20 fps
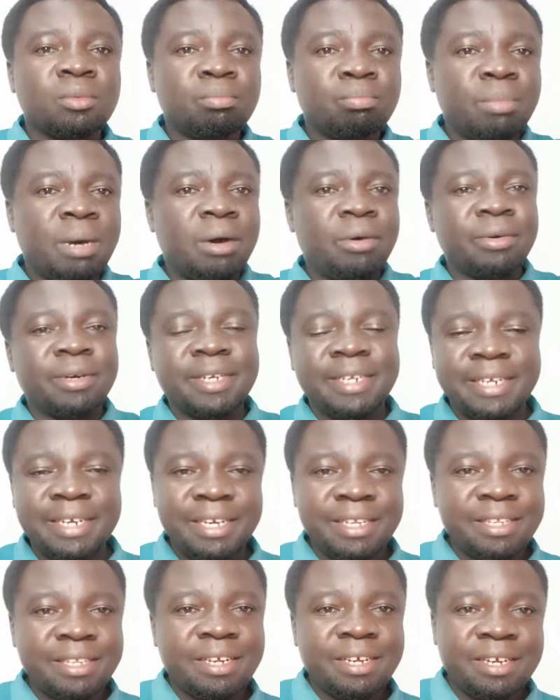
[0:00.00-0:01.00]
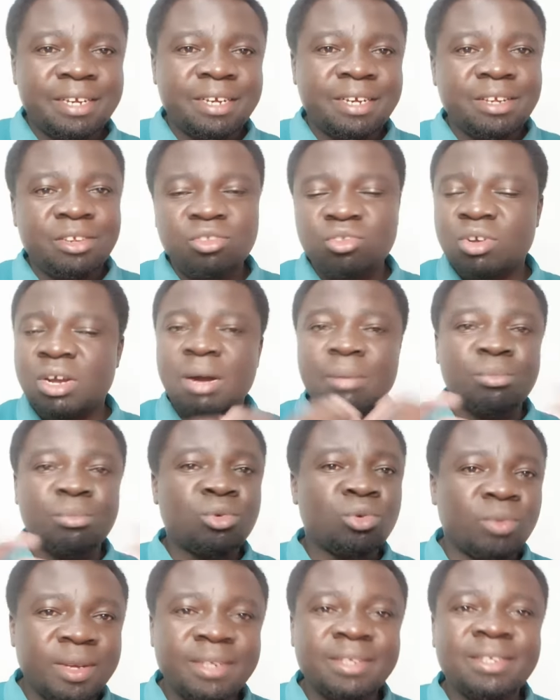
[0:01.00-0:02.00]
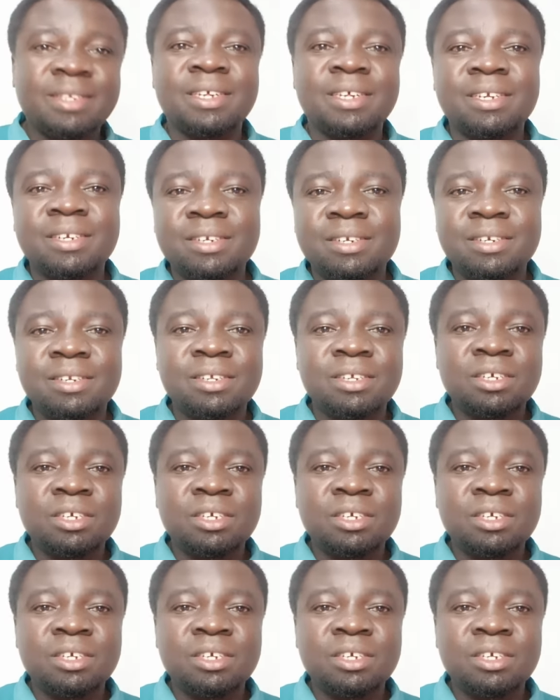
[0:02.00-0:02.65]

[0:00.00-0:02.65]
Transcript: Mount Kenya, you come to Western,